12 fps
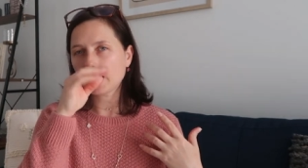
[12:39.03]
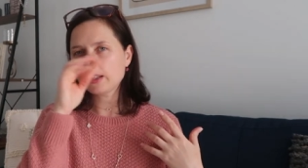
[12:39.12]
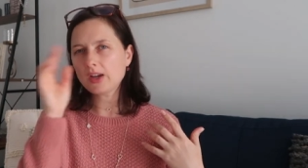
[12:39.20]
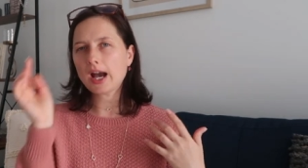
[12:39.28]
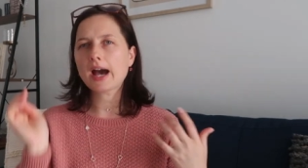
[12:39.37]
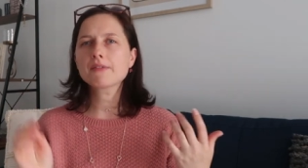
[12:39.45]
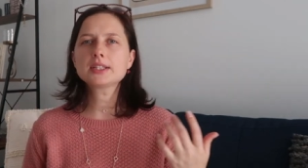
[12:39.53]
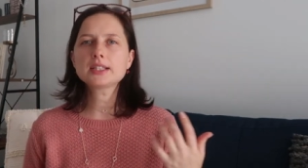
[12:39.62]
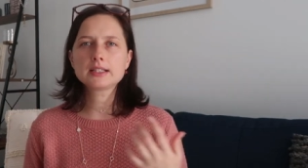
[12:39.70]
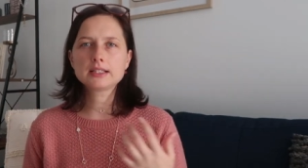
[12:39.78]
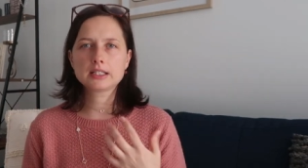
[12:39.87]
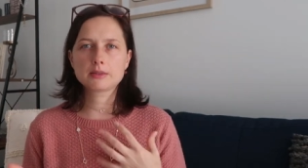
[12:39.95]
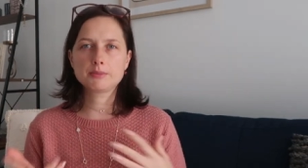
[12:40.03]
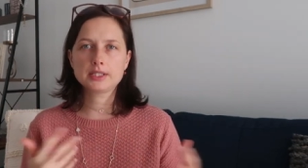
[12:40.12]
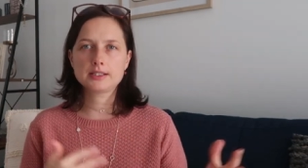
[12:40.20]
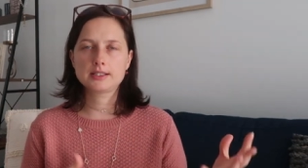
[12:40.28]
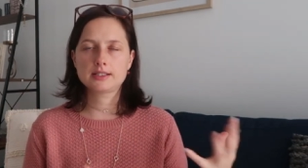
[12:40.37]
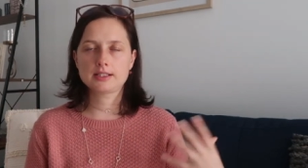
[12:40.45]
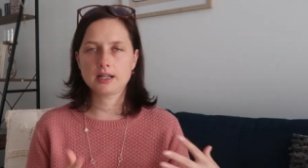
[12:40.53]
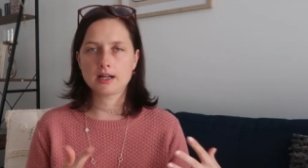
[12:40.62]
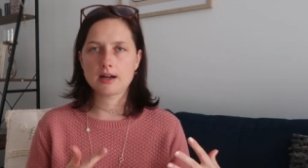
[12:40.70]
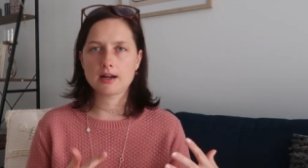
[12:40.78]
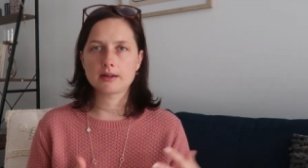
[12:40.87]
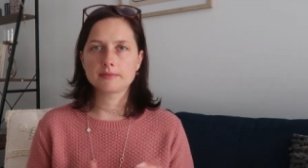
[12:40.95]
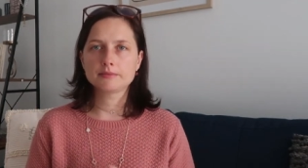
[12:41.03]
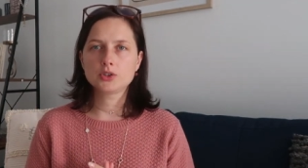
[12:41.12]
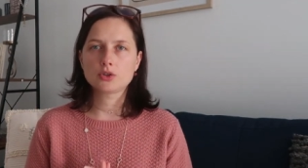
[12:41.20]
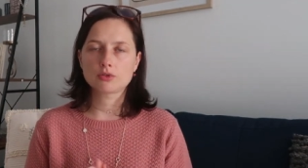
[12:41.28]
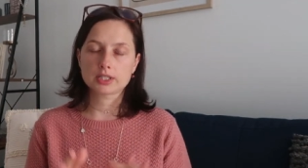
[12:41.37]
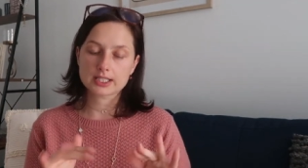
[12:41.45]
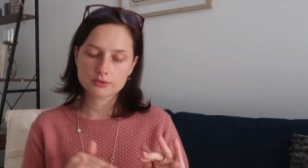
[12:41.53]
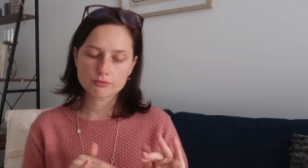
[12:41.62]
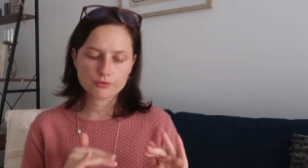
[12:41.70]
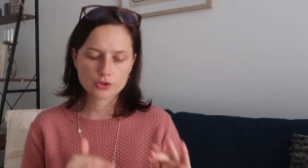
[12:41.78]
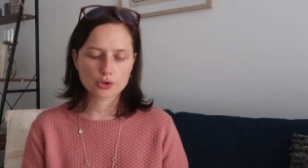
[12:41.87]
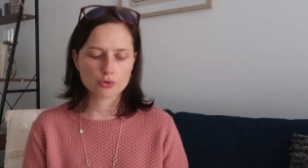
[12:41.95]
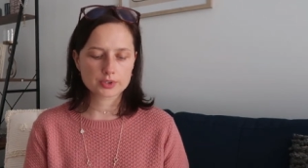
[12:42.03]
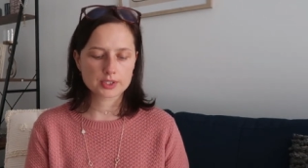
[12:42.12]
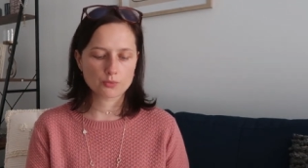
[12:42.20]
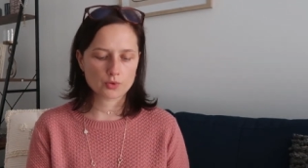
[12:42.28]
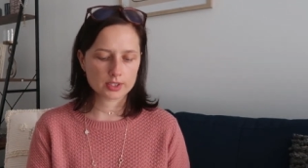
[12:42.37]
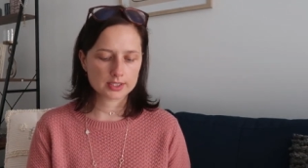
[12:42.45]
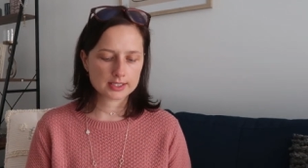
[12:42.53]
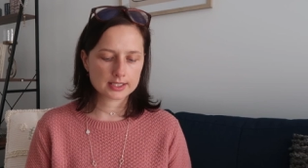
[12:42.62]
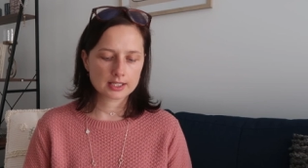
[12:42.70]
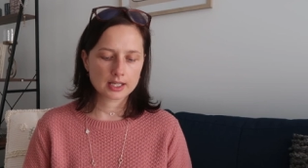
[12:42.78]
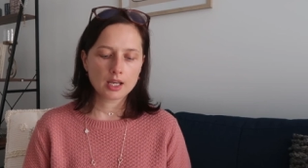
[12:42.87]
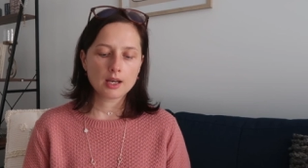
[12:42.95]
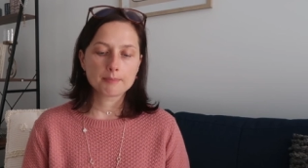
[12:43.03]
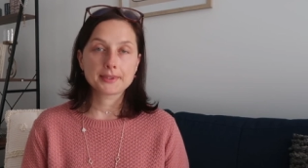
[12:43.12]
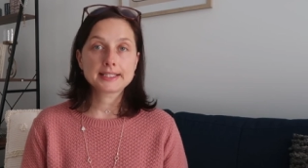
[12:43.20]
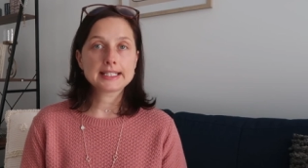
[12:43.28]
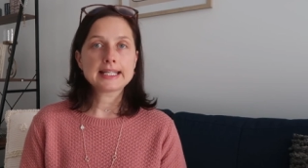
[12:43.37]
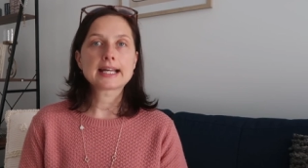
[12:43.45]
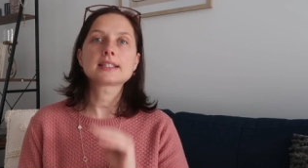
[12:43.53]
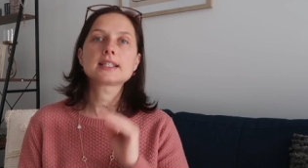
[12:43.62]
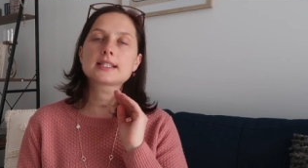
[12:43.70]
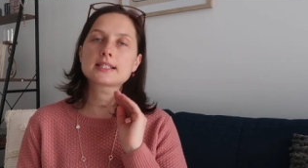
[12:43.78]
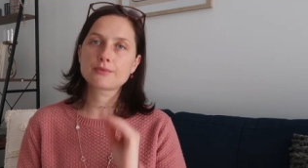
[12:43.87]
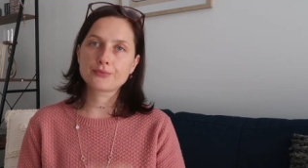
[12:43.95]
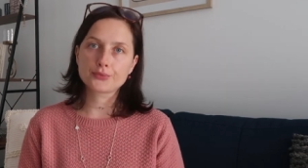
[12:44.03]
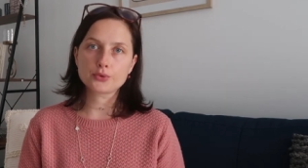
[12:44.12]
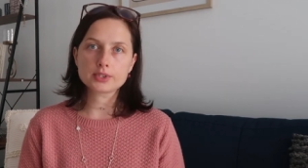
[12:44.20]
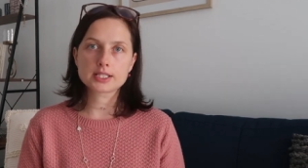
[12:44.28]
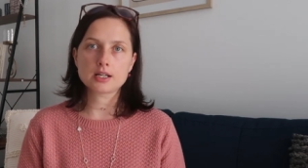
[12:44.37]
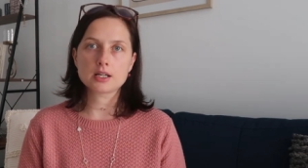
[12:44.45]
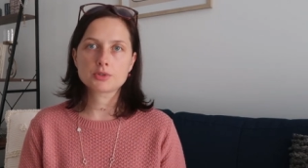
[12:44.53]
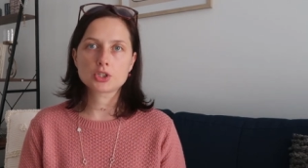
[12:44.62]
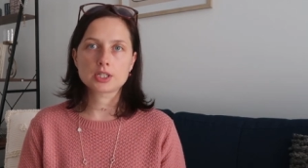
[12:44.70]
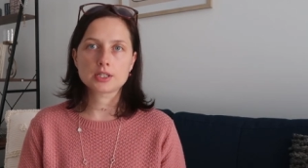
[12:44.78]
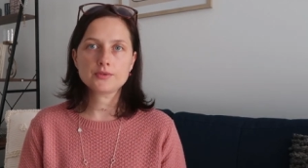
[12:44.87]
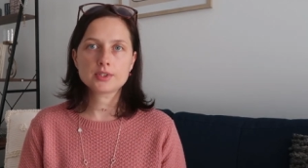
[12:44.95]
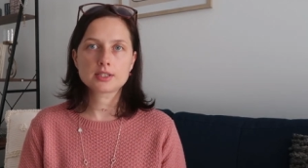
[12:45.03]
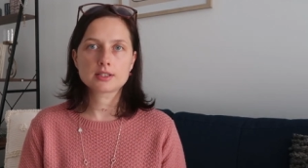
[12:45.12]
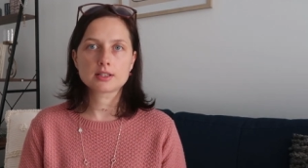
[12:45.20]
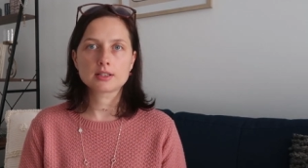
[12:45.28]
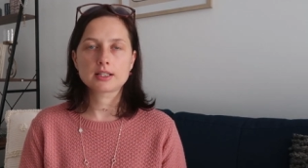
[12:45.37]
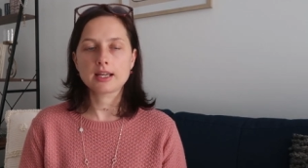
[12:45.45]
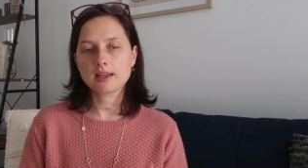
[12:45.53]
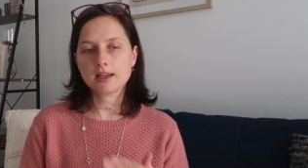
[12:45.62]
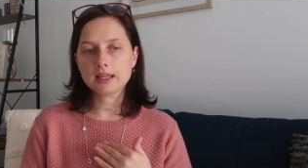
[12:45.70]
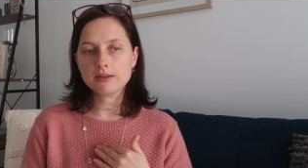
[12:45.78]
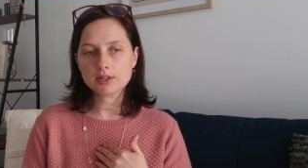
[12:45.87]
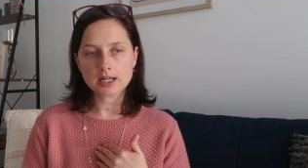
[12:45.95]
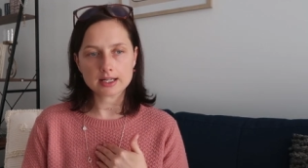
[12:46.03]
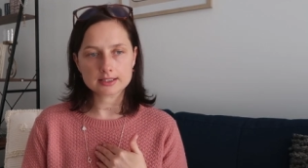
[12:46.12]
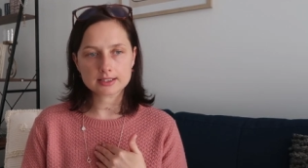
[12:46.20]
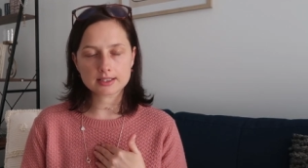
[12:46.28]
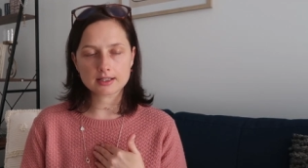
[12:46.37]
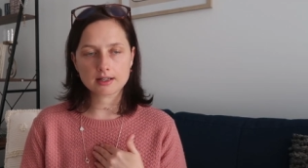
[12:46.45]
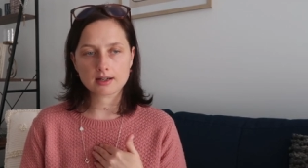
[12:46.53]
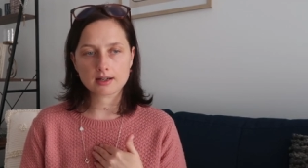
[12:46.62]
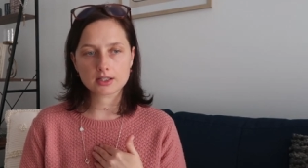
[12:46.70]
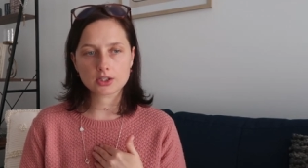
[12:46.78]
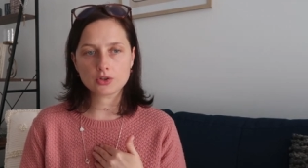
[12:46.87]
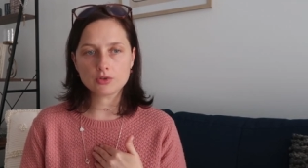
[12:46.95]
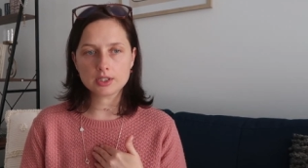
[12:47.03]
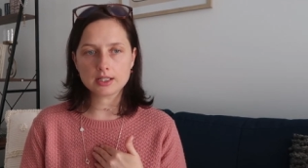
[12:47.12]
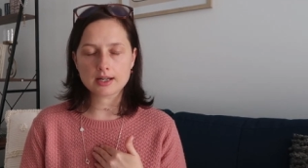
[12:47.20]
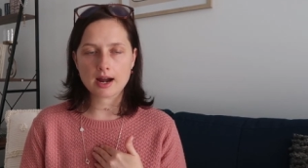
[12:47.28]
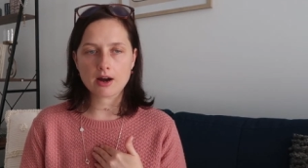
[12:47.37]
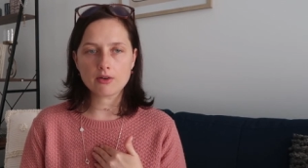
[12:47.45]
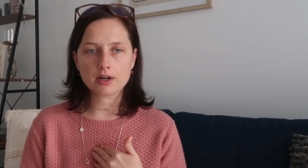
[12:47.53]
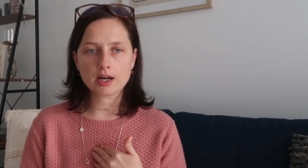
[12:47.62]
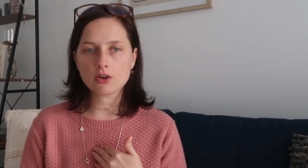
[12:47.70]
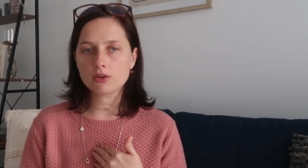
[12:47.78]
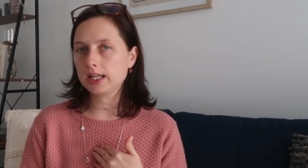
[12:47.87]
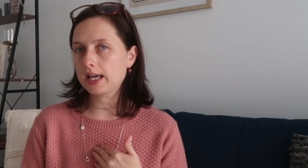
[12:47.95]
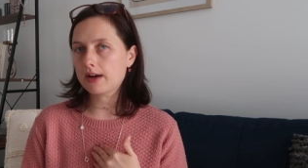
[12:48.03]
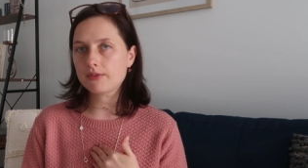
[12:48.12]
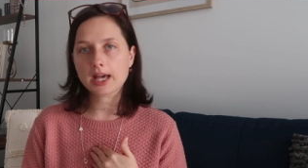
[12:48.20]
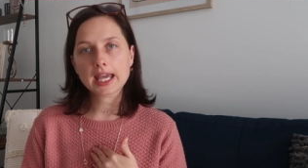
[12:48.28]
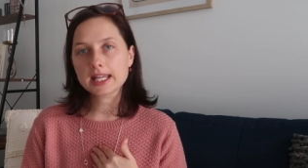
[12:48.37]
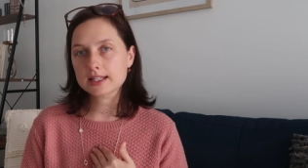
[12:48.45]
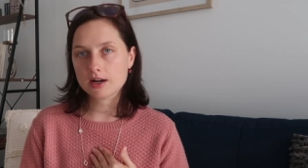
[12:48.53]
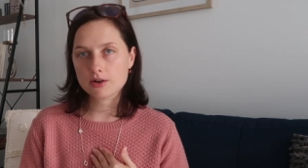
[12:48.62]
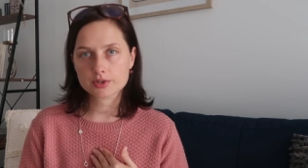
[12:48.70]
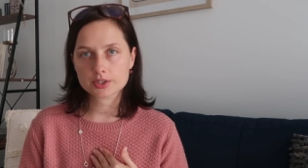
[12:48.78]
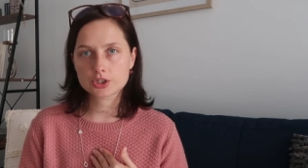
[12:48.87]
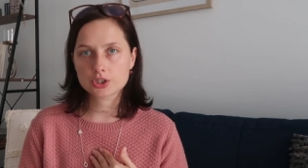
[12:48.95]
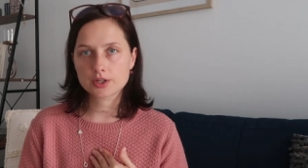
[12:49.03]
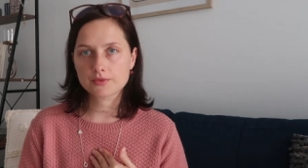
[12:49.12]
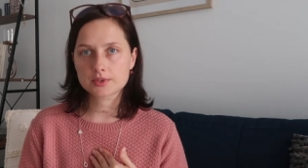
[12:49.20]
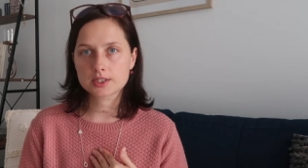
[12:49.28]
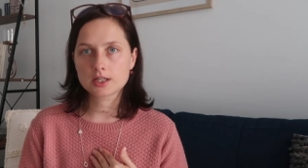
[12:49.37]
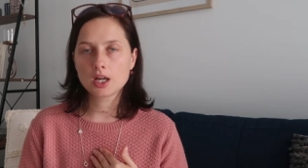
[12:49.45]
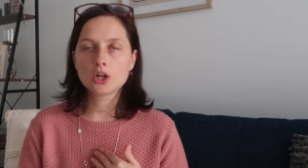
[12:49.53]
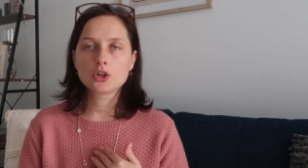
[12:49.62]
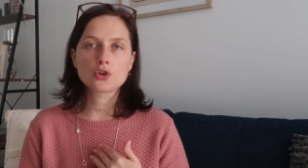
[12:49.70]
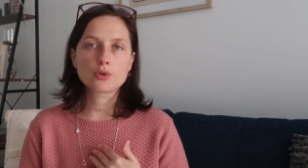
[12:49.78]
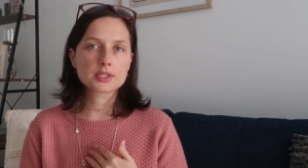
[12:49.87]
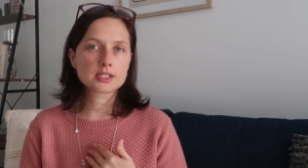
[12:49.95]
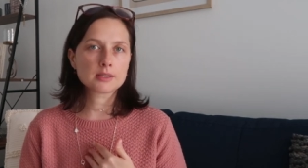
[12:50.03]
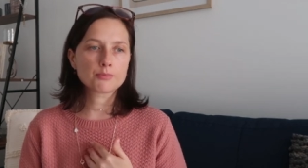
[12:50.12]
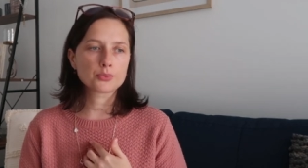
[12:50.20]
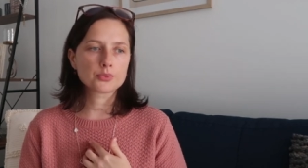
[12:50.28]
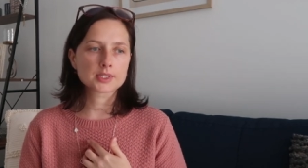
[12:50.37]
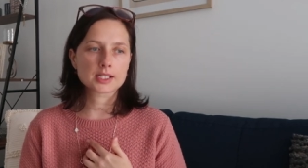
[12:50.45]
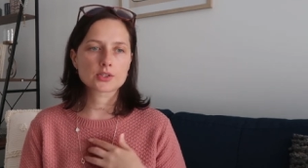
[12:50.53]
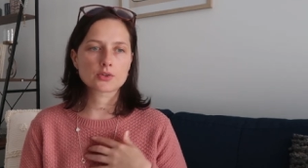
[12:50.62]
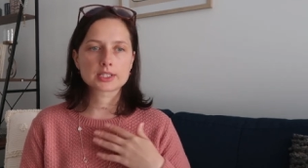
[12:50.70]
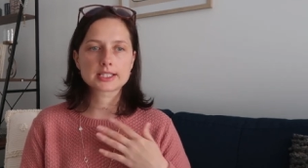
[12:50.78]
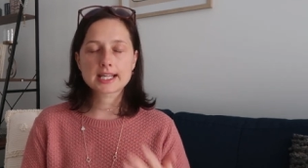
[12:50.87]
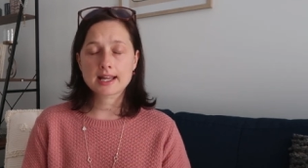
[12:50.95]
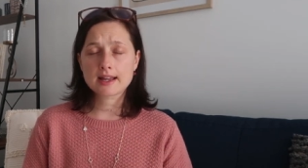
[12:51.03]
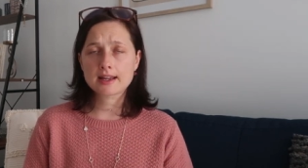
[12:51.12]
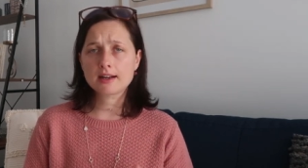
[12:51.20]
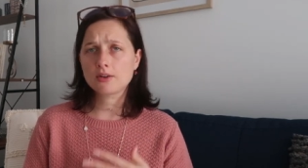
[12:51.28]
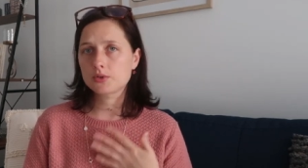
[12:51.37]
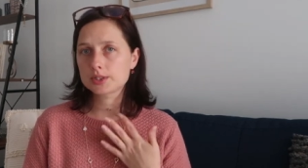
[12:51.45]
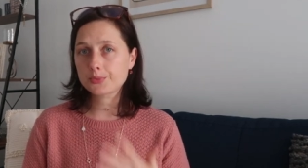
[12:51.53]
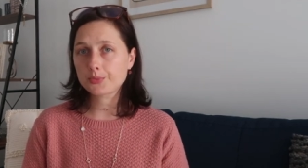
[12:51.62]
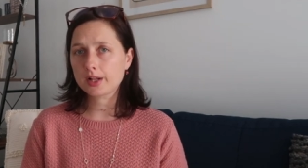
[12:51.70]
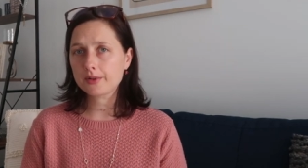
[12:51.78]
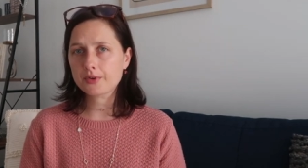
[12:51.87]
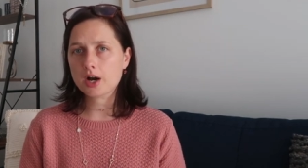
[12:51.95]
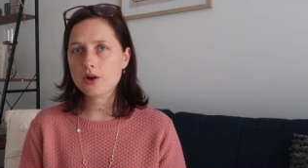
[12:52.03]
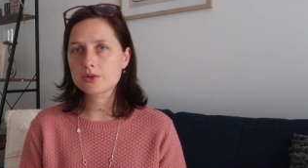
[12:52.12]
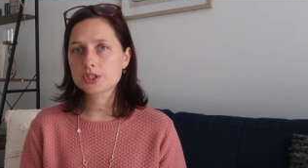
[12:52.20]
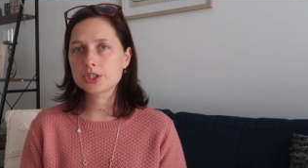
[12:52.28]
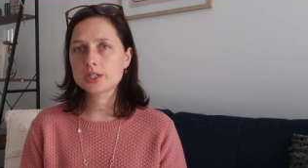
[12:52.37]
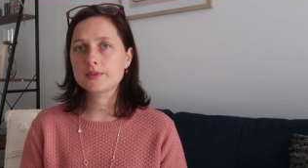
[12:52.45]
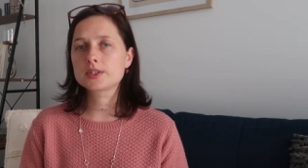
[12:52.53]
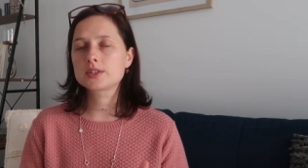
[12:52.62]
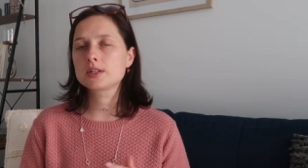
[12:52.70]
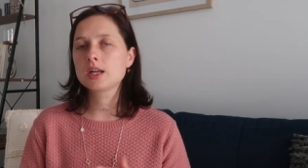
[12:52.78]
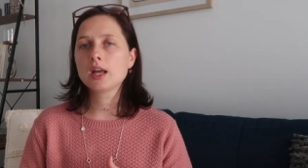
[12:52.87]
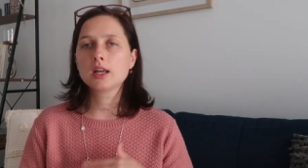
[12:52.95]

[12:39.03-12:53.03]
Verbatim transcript: you have it a little bit, um, you know, like shorter ones. But again, it's a full-time shift. Like even at uh, uni now, I only have eight hours shift. Nobody put us on ten or twelve hour shifts.